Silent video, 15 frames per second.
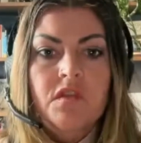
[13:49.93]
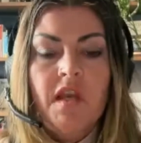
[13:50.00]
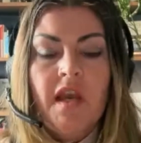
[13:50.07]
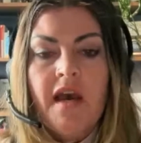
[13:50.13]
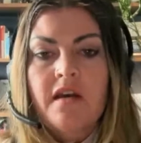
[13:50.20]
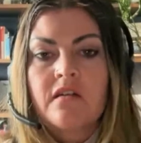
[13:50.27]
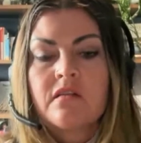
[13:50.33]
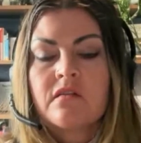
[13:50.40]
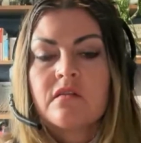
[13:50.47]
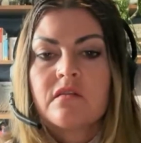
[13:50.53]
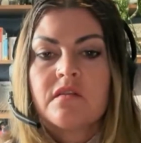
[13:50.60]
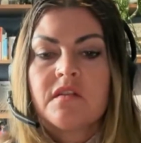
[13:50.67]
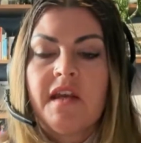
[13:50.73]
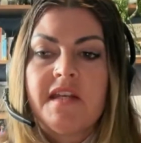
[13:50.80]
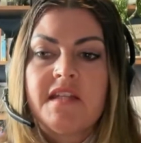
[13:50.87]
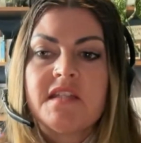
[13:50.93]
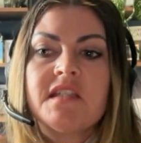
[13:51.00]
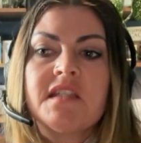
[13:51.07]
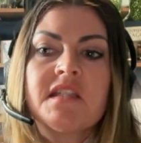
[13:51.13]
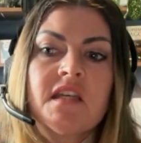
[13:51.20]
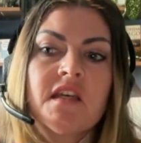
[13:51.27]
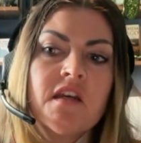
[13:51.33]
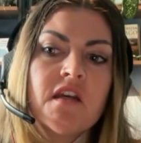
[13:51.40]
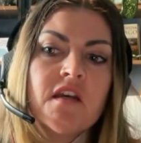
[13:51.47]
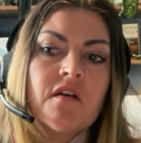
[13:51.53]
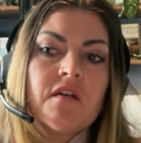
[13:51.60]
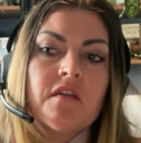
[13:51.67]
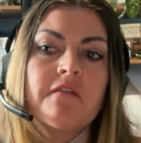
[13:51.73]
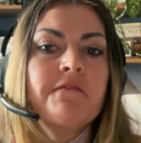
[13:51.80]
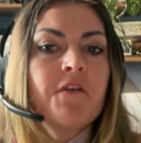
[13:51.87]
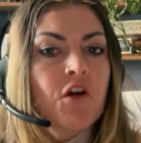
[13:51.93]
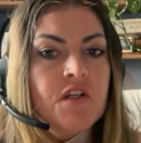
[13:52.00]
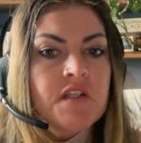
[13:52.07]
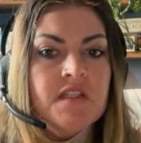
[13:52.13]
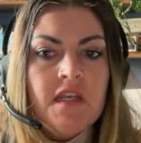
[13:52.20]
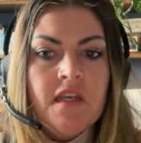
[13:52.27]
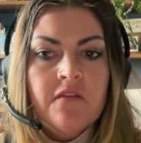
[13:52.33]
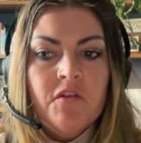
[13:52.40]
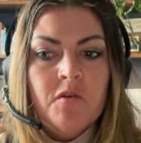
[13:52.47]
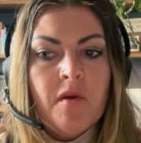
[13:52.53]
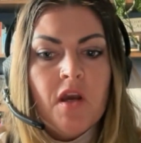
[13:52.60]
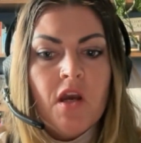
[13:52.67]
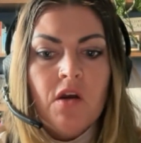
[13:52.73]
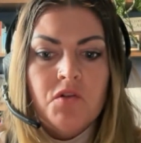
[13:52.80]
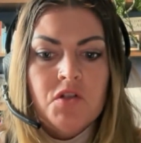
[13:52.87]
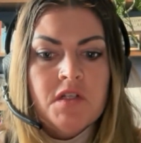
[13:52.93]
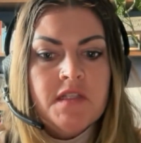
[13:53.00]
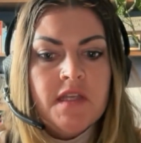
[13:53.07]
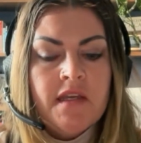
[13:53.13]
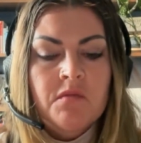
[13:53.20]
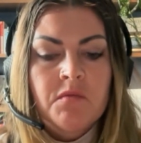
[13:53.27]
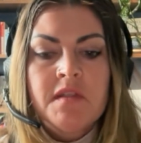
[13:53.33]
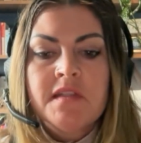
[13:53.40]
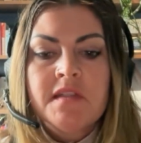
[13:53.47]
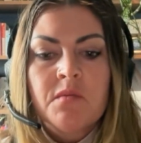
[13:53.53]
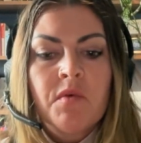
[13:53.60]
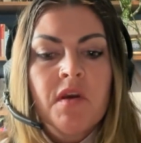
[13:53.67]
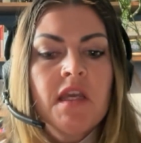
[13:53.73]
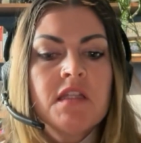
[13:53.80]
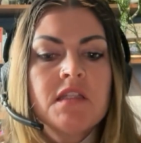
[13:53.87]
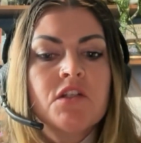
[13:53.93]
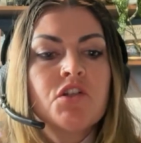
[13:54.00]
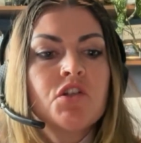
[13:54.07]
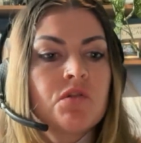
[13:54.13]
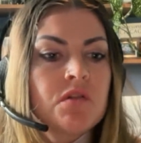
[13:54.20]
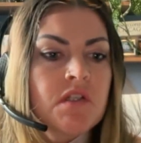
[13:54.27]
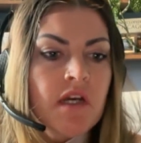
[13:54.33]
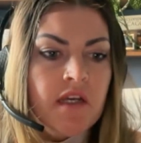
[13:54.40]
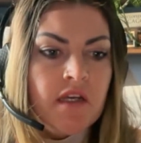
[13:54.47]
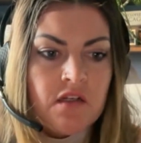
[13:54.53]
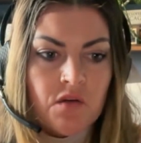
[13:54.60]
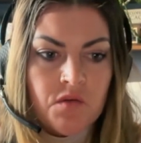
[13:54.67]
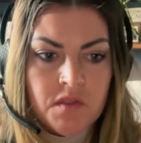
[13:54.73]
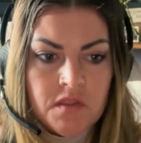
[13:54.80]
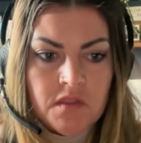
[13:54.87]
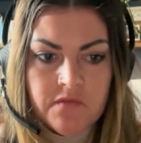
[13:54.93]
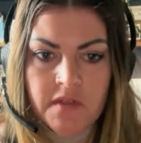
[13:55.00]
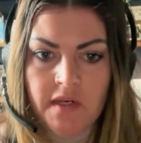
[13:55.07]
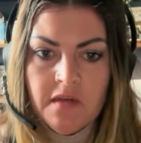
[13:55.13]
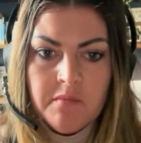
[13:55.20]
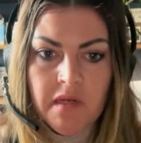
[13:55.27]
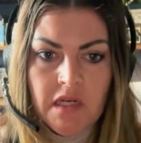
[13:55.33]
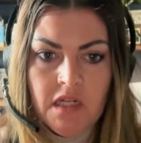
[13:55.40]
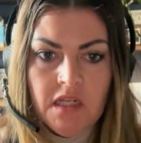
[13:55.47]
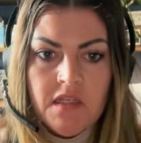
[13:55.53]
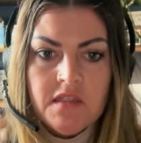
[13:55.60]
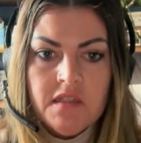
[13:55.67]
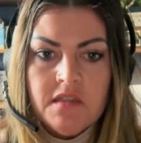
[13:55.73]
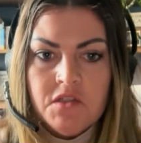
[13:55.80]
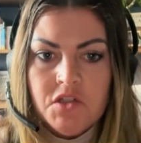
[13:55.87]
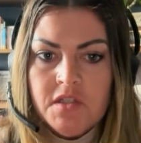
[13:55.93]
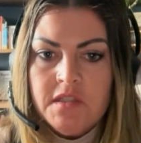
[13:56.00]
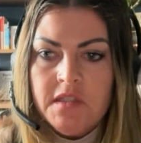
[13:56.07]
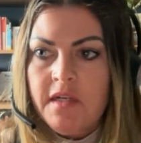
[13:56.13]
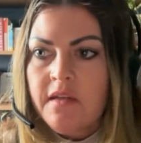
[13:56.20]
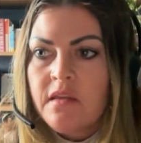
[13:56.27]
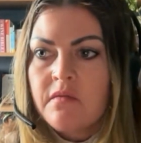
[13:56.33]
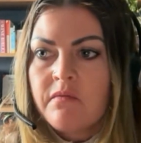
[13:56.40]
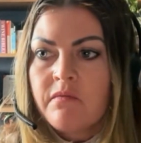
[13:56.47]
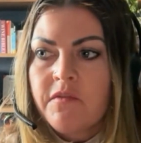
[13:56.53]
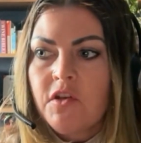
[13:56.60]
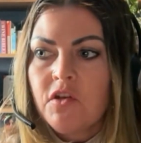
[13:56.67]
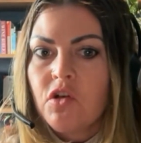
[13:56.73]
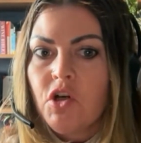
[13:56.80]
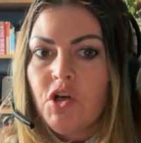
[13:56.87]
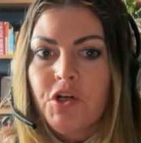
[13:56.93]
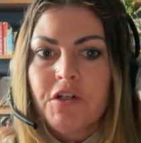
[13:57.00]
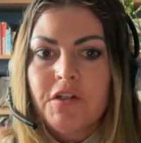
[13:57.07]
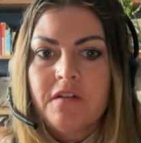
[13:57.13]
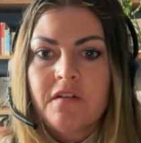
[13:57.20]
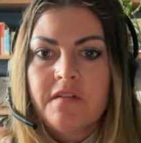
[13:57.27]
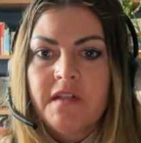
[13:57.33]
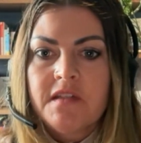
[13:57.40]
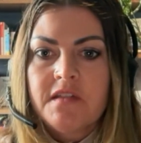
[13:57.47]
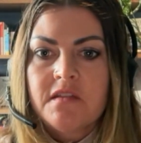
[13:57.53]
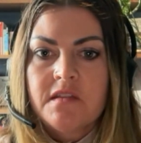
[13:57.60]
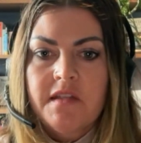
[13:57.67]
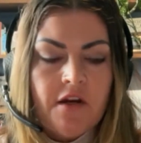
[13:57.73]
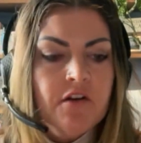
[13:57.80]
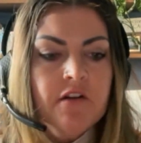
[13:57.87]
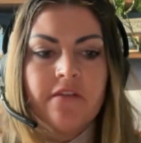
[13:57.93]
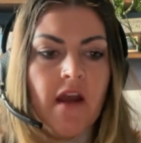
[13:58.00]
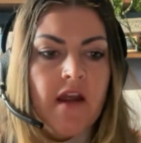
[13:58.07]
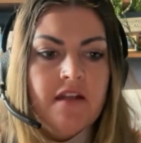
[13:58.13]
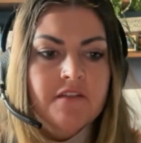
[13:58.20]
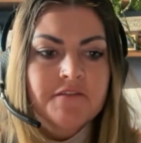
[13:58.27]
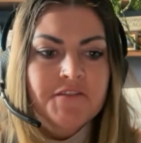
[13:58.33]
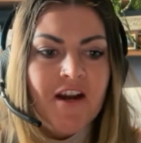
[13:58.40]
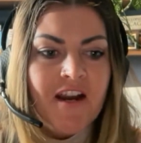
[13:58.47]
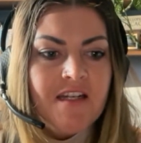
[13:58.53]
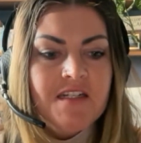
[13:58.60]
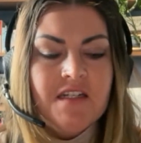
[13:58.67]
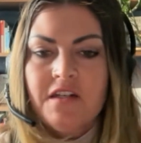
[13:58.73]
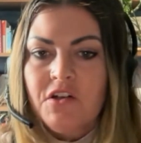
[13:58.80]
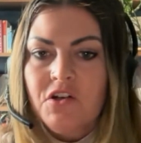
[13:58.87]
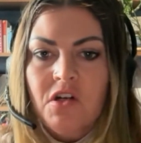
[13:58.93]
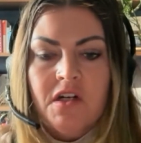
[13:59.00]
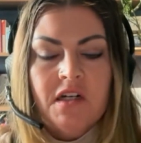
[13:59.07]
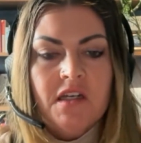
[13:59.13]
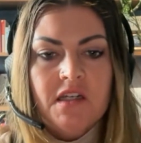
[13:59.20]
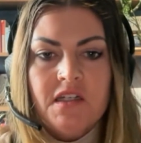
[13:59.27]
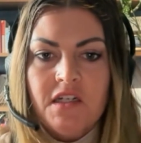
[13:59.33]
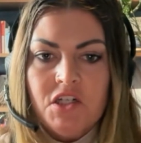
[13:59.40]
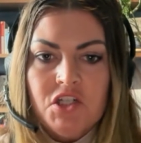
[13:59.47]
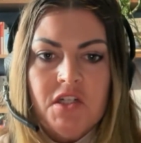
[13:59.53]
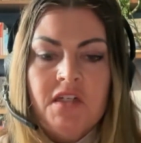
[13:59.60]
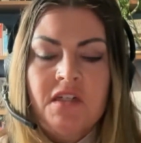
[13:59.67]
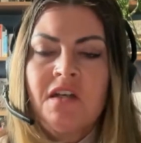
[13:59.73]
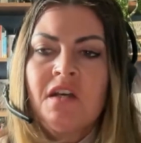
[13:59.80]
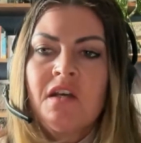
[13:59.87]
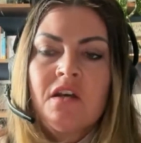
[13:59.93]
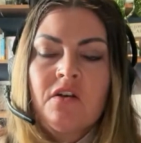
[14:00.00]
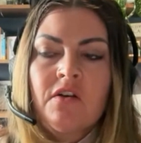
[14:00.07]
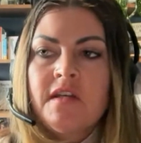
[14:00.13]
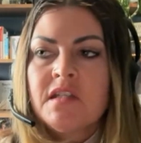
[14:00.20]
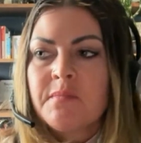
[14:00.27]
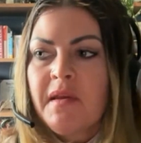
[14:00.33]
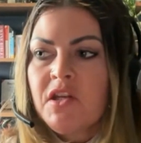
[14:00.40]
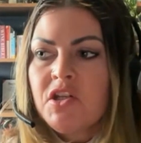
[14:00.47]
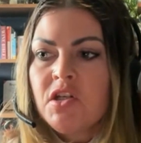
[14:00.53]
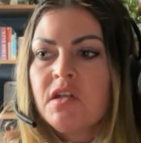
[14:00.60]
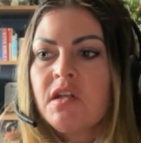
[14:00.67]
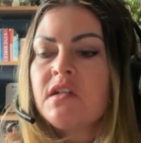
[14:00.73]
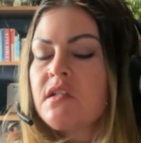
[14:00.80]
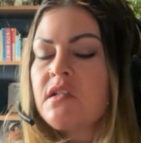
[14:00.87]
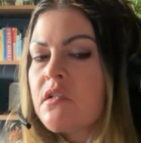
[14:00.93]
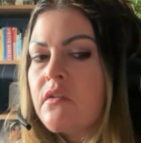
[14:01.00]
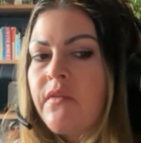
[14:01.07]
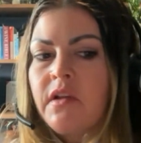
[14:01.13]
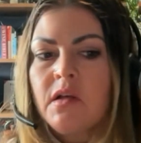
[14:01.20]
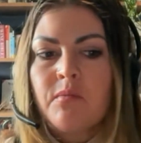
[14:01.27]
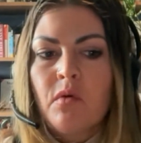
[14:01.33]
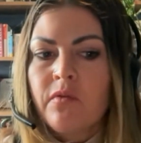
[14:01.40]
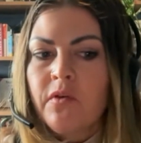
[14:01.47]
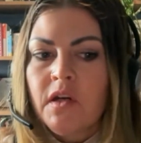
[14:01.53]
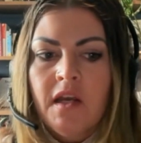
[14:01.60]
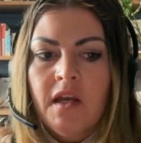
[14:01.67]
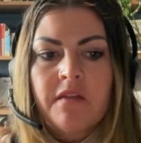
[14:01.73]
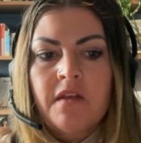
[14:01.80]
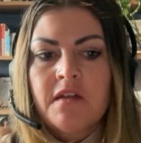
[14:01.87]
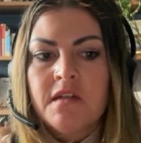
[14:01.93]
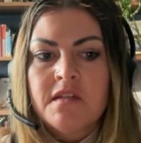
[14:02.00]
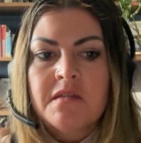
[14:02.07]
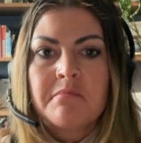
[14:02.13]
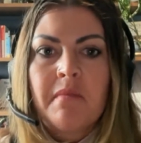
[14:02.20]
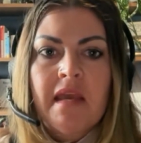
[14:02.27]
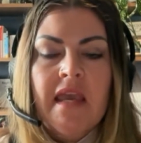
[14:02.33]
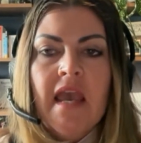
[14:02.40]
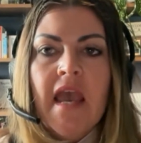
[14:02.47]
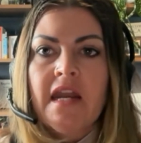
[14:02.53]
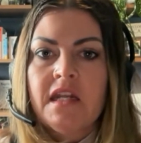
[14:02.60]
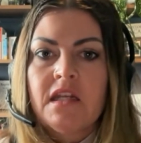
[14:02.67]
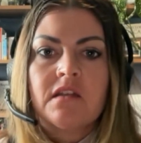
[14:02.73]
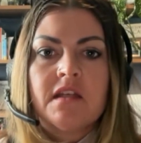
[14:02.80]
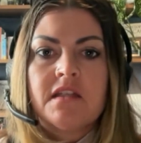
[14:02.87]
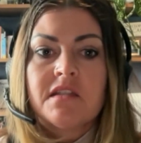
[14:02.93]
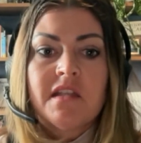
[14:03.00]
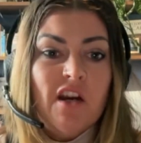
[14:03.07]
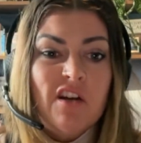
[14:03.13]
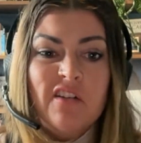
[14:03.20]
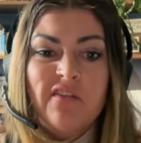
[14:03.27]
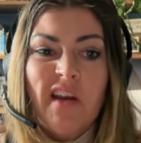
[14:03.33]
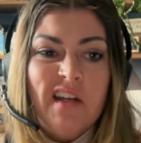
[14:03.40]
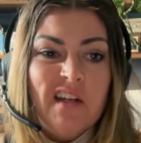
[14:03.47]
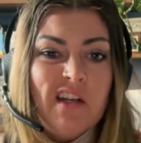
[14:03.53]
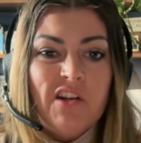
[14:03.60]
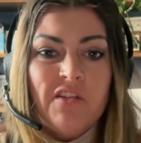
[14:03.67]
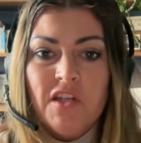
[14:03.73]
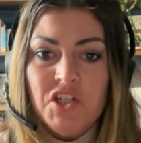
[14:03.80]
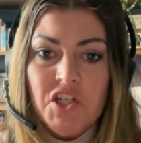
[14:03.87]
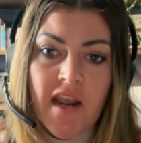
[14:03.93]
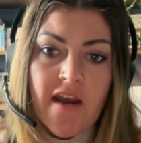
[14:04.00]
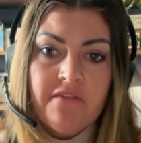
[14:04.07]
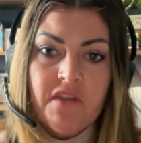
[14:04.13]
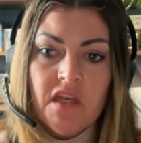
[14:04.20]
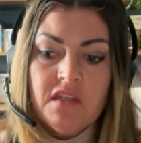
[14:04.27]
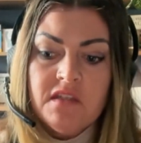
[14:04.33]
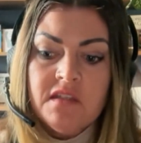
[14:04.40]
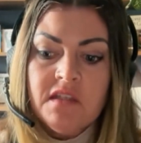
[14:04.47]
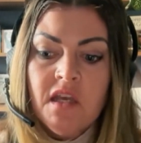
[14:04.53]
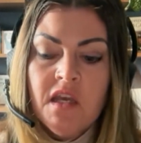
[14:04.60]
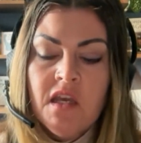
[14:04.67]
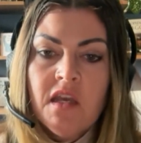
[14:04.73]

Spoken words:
Yeah, it's the first thing from a coach's end when someone gets a new diagnosis of diabetes is just letting them feel heard. That's terrifying, right? To get a chronic condition, Grace mentioned, it doesn't develop overnight. That doesn't make it any less terrifying to hear that you have this.